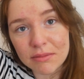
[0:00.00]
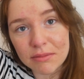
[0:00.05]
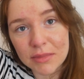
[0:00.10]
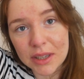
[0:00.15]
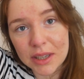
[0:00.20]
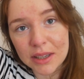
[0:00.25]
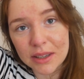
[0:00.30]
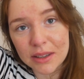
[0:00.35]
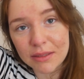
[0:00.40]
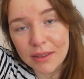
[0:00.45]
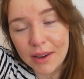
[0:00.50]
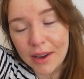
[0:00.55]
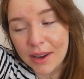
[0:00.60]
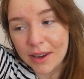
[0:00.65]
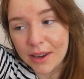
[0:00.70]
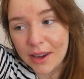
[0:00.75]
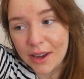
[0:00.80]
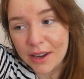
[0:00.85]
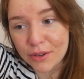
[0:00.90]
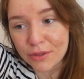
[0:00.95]
Like
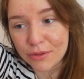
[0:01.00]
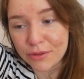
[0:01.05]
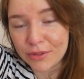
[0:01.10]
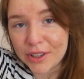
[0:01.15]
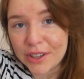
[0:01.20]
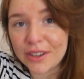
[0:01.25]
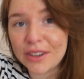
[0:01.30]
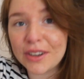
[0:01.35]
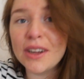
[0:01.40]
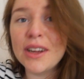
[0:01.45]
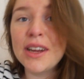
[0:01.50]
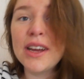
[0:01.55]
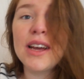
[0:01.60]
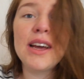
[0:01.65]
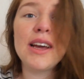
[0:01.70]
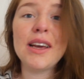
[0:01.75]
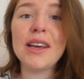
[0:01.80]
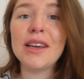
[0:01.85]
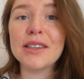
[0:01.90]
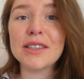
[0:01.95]
I don't feel
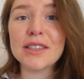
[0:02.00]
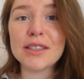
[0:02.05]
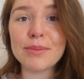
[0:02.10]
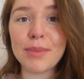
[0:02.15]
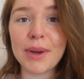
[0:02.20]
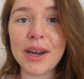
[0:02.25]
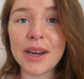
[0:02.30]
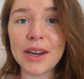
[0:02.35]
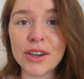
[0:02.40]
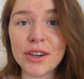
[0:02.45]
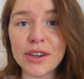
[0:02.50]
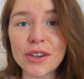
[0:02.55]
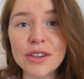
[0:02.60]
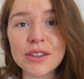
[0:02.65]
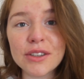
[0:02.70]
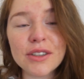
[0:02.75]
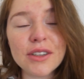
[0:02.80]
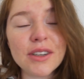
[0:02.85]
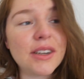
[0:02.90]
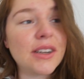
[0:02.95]

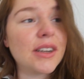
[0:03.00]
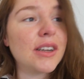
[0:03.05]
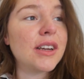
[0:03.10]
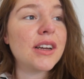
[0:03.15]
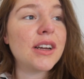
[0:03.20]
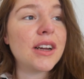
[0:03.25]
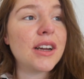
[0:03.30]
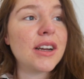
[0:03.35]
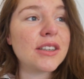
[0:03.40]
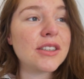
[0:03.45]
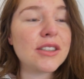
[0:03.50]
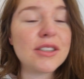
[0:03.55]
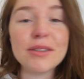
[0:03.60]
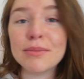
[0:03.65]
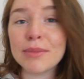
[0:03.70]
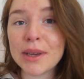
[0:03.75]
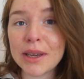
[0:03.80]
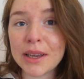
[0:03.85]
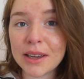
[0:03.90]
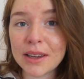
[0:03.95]
inspired to
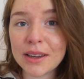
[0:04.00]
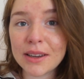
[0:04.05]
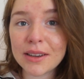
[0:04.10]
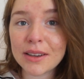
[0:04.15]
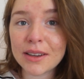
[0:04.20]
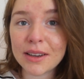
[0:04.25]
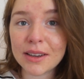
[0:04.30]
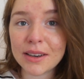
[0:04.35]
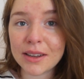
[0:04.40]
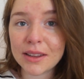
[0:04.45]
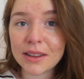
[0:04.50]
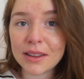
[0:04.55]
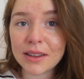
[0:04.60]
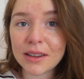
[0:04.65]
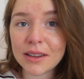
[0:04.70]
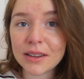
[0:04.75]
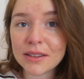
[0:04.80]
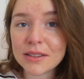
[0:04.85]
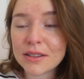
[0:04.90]
make anything.